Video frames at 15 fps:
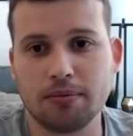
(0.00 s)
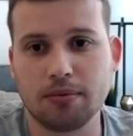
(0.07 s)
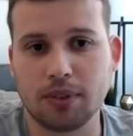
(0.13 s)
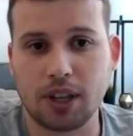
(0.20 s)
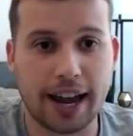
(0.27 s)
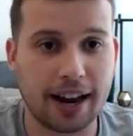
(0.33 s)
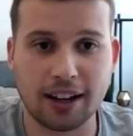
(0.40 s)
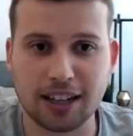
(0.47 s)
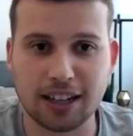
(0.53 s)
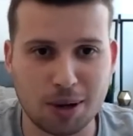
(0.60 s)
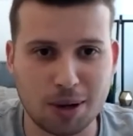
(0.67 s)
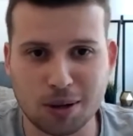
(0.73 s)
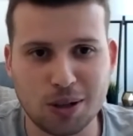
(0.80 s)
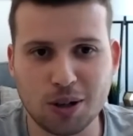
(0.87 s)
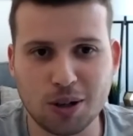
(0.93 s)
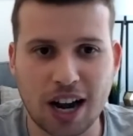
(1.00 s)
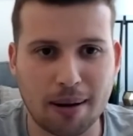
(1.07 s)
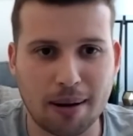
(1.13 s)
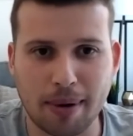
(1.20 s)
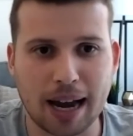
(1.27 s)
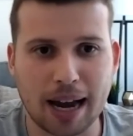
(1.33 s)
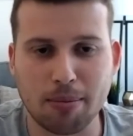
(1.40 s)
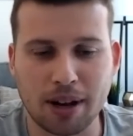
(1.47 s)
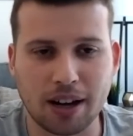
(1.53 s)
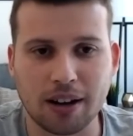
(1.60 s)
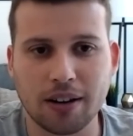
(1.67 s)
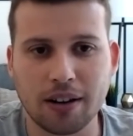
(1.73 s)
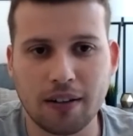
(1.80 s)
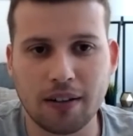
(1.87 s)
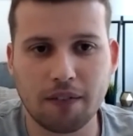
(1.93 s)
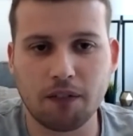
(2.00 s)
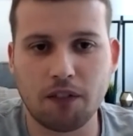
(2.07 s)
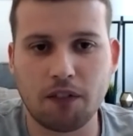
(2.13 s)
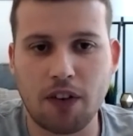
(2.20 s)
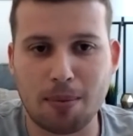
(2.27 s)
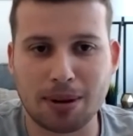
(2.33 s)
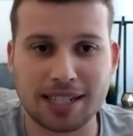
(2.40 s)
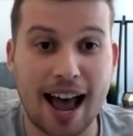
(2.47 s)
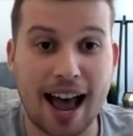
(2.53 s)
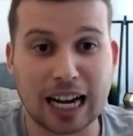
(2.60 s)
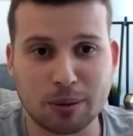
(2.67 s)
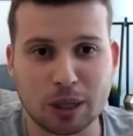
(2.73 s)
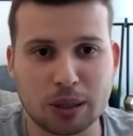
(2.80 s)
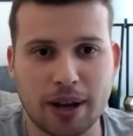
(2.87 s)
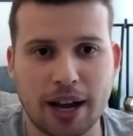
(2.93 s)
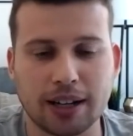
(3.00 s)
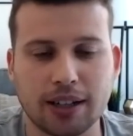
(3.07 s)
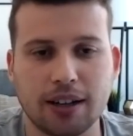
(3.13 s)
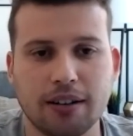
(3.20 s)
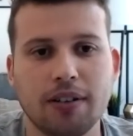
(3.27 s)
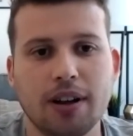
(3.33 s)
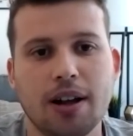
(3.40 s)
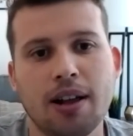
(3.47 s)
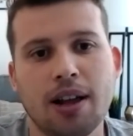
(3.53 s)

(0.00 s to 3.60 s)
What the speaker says: like a W-2 job might be from a tax perspective.